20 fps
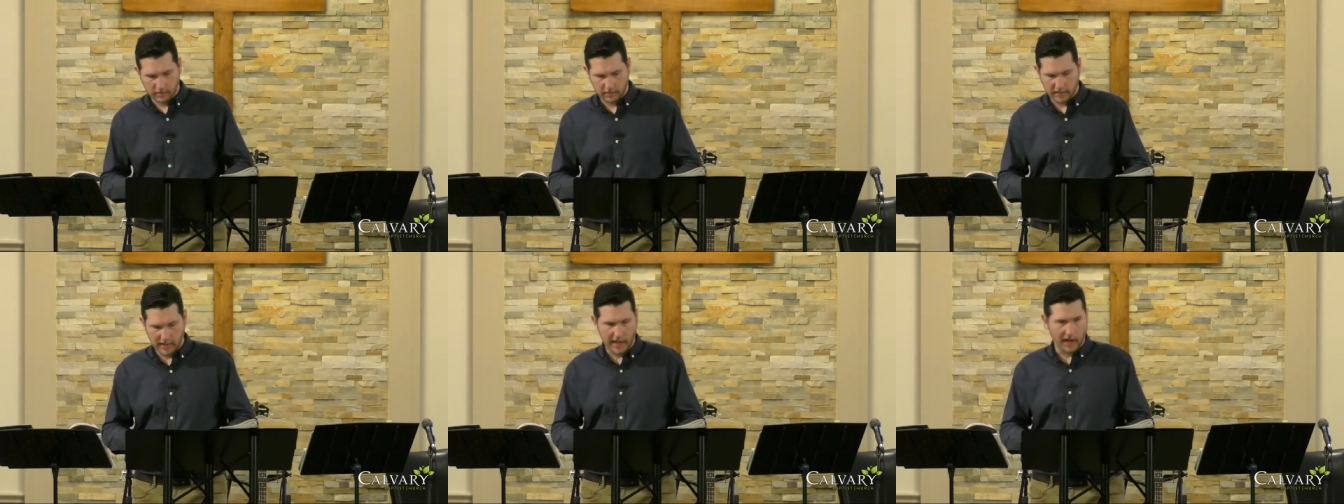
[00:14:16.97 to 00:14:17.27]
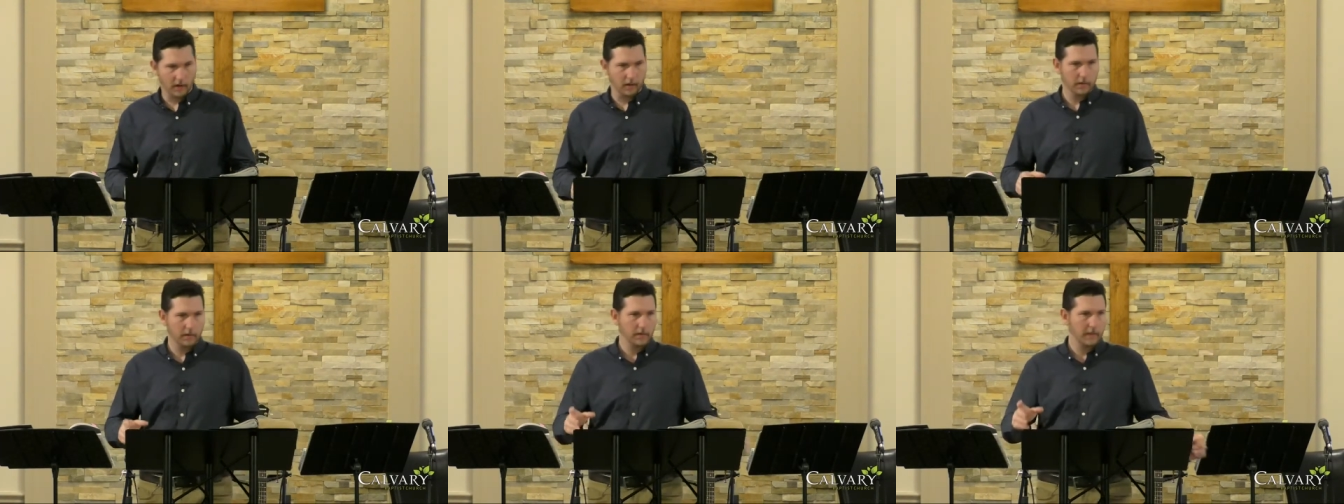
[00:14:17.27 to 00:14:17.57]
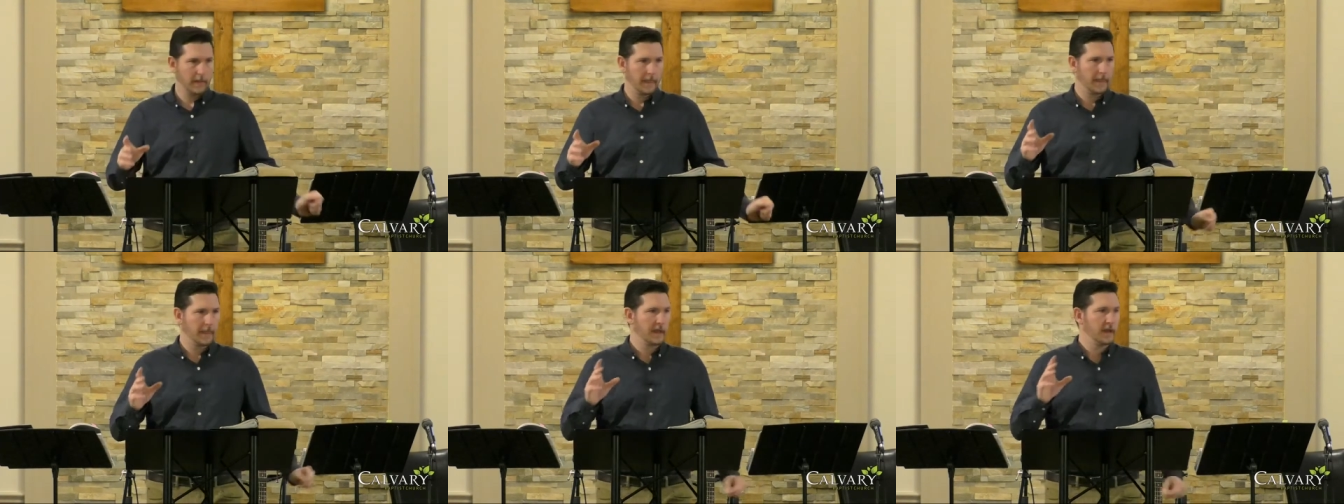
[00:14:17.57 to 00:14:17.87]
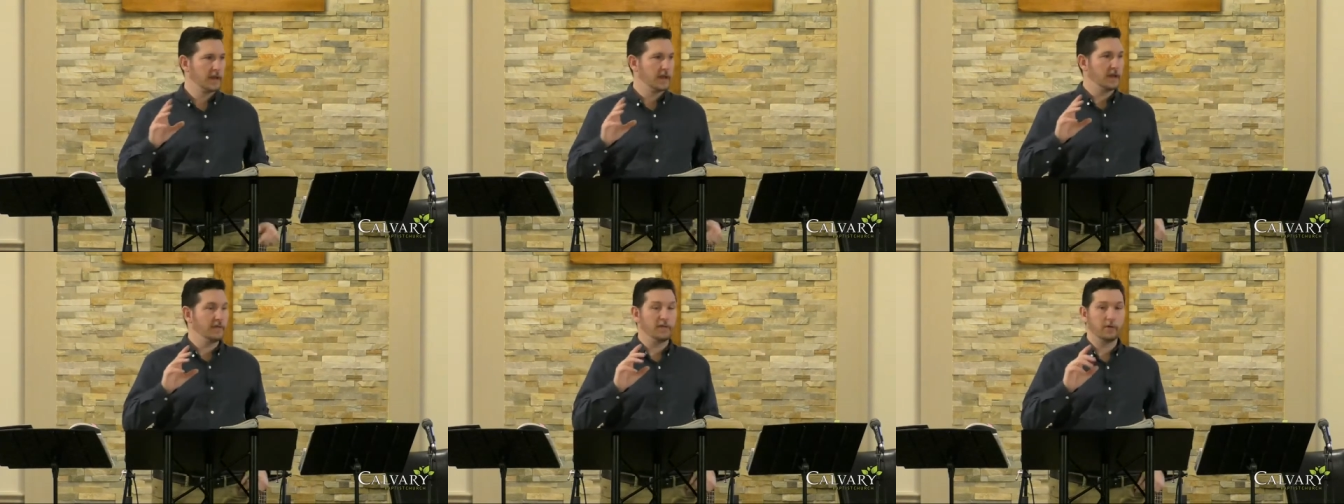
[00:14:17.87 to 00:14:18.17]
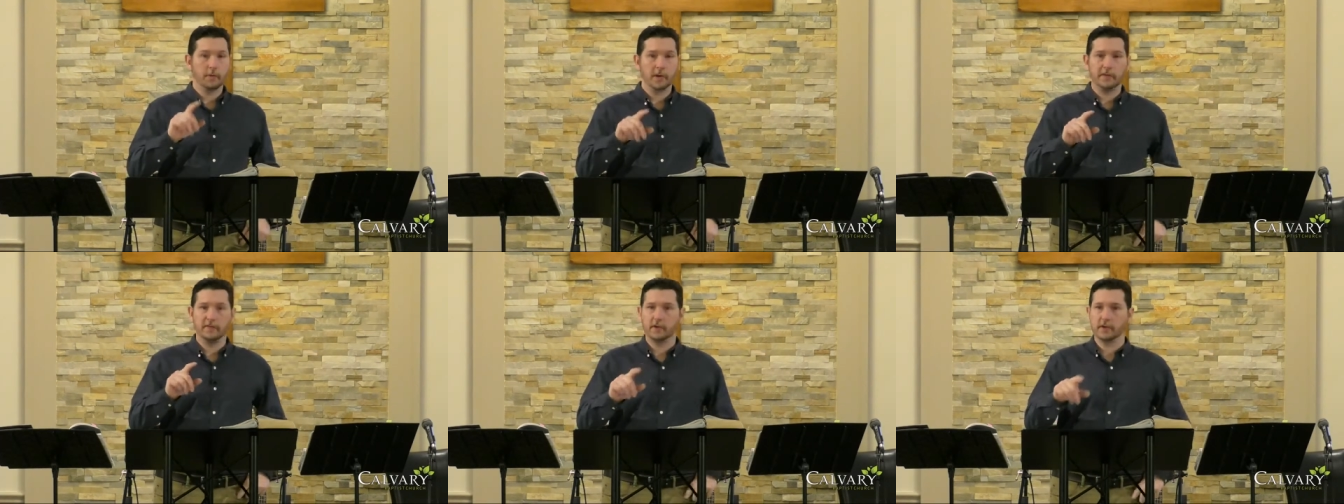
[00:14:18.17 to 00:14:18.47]
Now, if
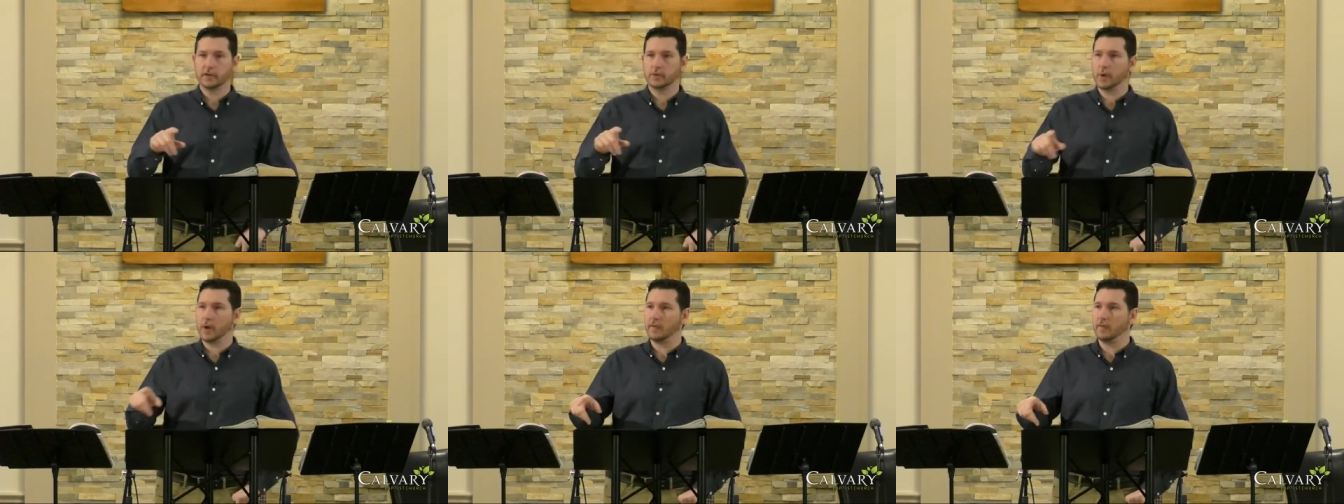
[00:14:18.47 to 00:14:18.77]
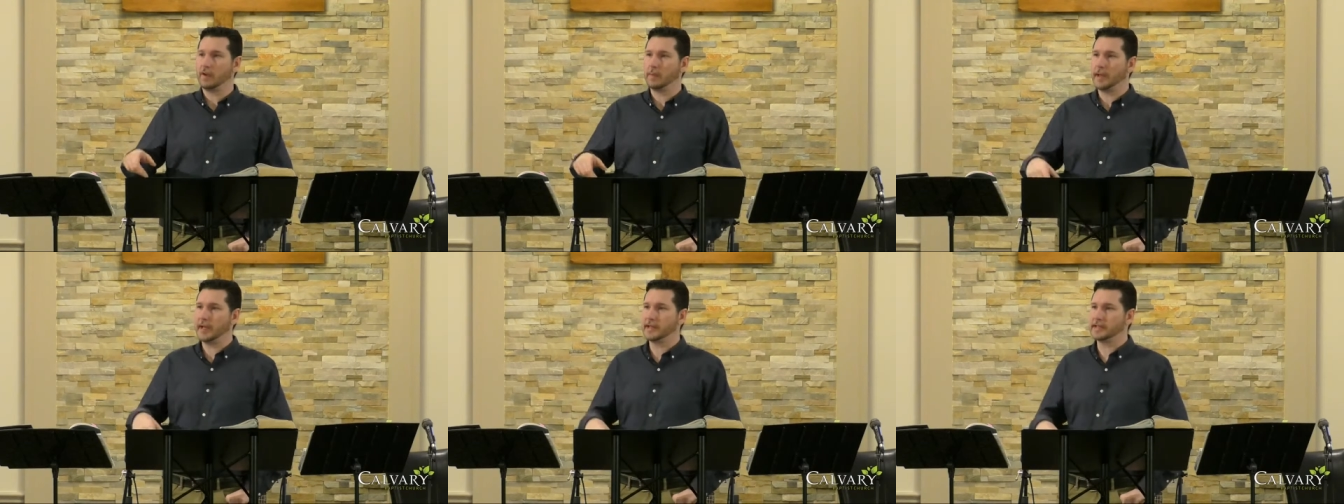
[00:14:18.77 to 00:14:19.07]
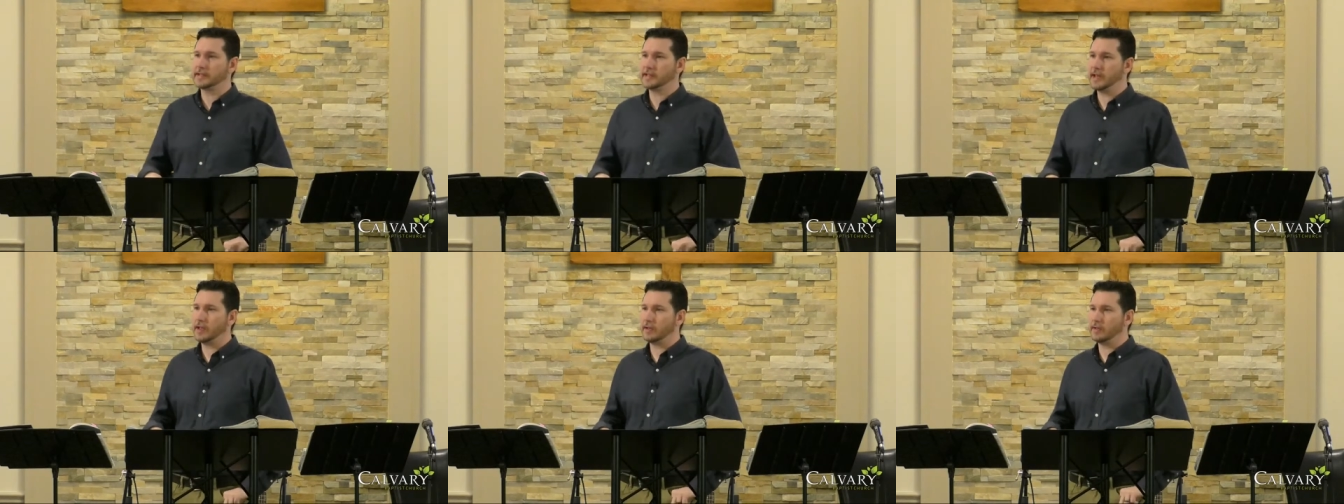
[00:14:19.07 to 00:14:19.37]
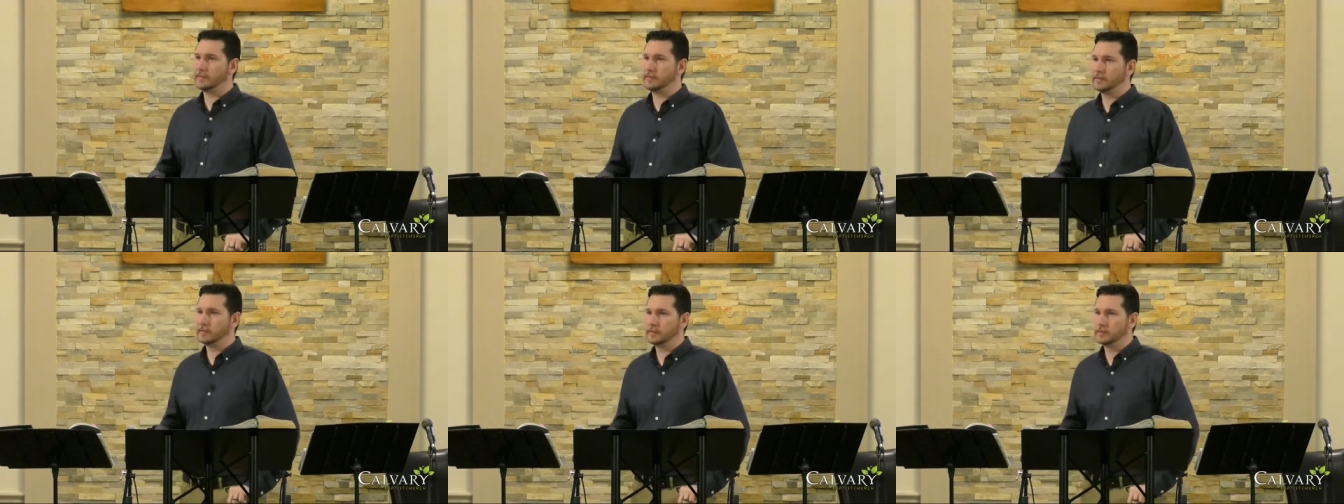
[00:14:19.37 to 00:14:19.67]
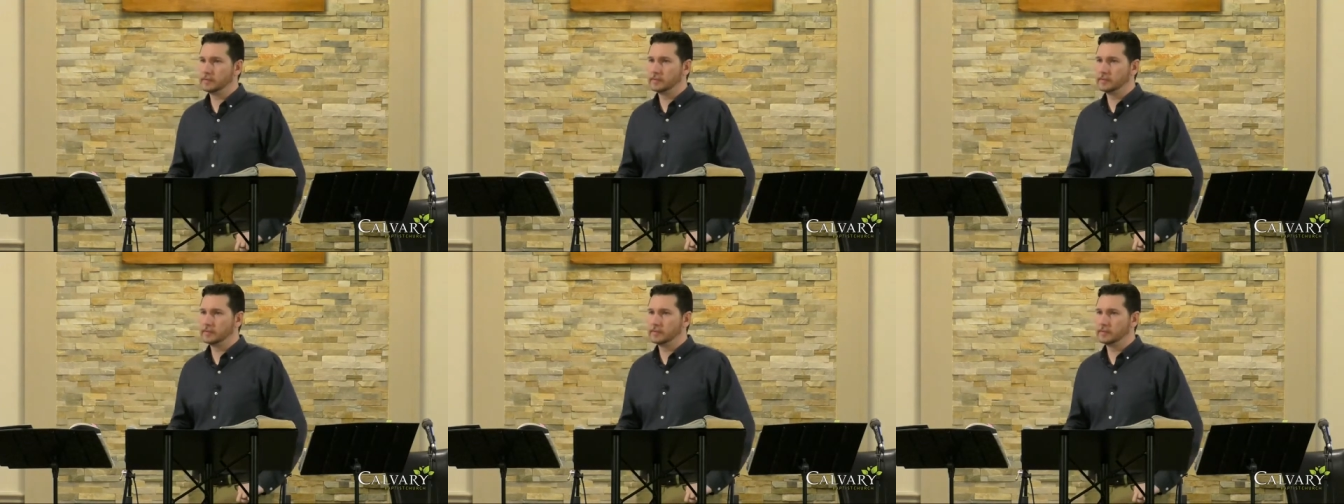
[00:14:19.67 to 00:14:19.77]
you read verse 12 all by itself,